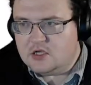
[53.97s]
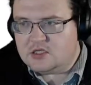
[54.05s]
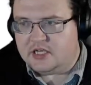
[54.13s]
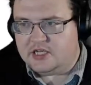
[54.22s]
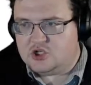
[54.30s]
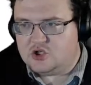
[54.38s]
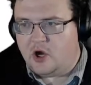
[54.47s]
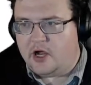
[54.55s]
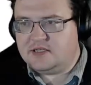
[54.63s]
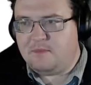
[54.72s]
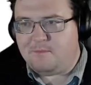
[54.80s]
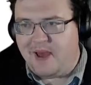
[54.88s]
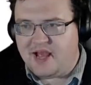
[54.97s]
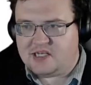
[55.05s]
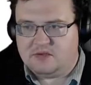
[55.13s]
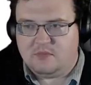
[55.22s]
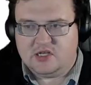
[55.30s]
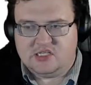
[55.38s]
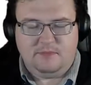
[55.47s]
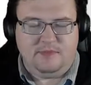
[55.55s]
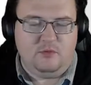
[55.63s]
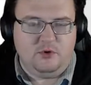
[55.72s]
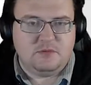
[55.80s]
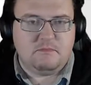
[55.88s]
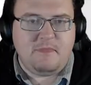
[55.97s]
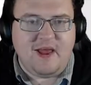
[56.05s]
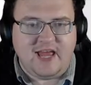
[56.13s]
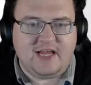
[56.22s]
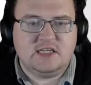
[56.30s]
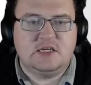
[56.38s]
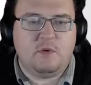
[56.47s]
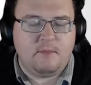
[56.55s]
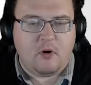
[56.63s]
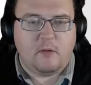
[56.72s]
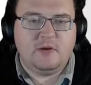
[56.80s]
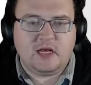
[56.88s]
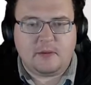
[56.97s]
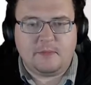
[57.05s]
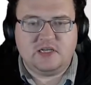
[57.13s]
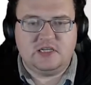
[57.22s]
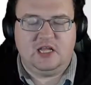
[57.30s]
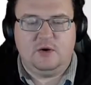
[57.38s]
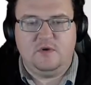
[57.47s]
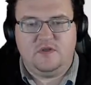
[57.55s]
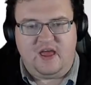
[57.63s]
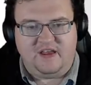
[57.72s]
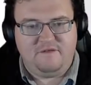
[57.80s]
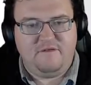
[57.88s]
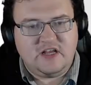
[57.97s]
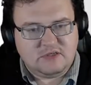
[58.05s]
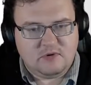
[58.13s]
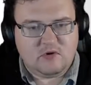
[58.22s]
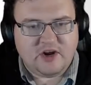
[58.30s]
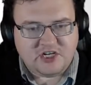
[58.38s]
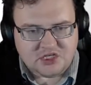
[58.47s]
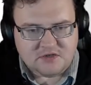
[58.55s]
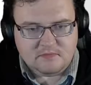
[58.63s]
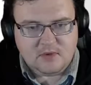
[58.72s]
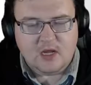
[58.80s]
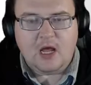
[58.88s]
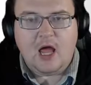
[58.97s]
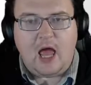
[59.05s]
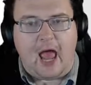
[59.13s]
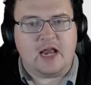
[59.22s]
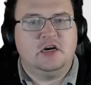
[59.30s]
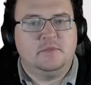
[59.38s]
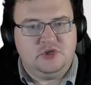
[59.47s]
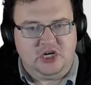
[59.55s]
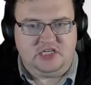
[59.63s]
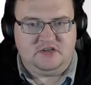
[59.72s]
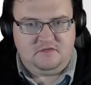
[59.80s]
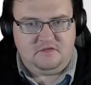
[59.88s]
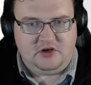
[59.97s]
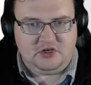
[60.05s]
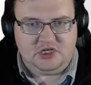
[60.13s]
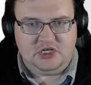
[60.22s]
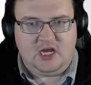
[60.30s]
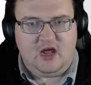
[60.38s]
So he's trying to maximize something, which means that we're probably going to be dealing with a feasible region and an objective function.